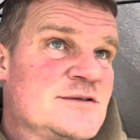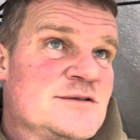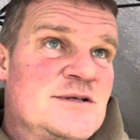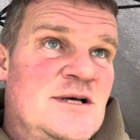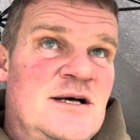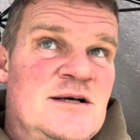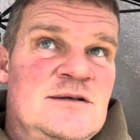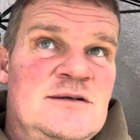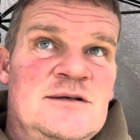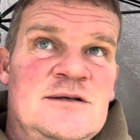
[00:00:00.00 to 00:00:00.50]

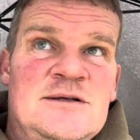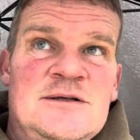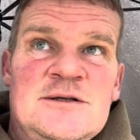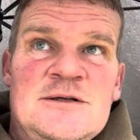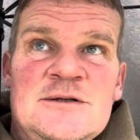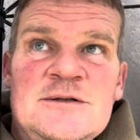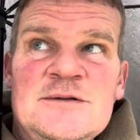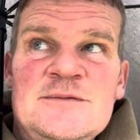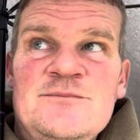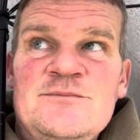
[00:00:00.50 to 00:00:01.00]
So
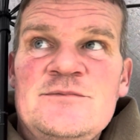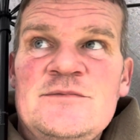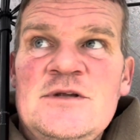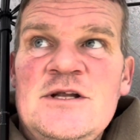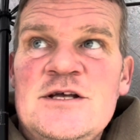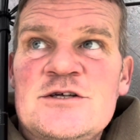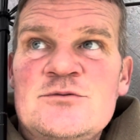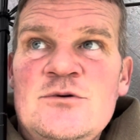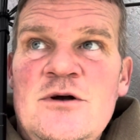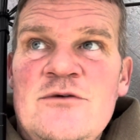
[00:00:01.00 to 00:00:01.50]

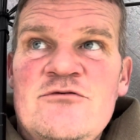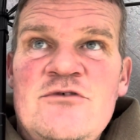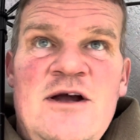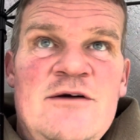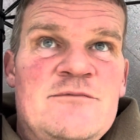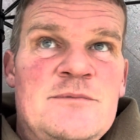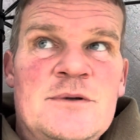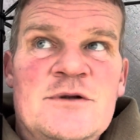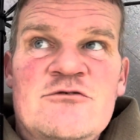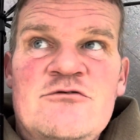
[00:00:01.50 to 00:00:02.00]
yeah, it's worth
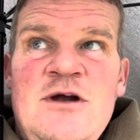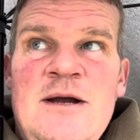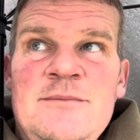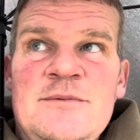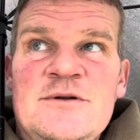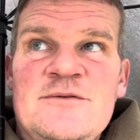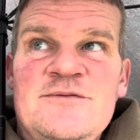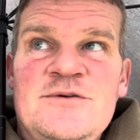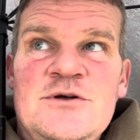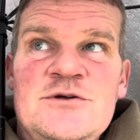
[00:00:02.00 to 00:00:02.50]

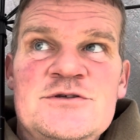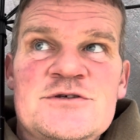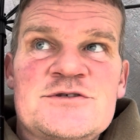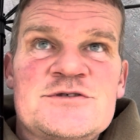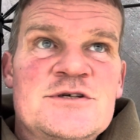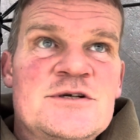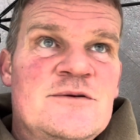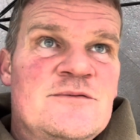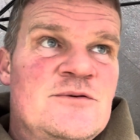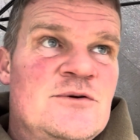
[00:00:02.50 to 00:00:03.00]
grabbing a few to
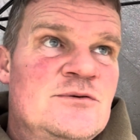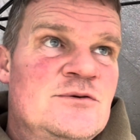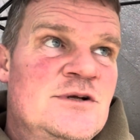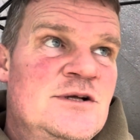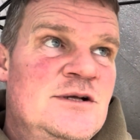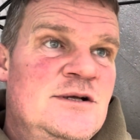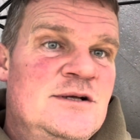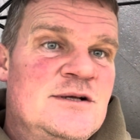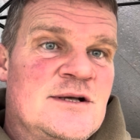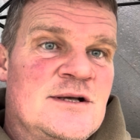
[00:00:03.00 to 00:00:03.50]
see you through the
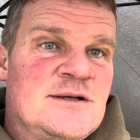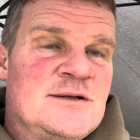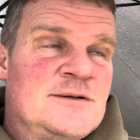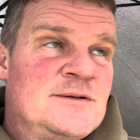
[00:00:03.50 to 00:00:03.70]
year.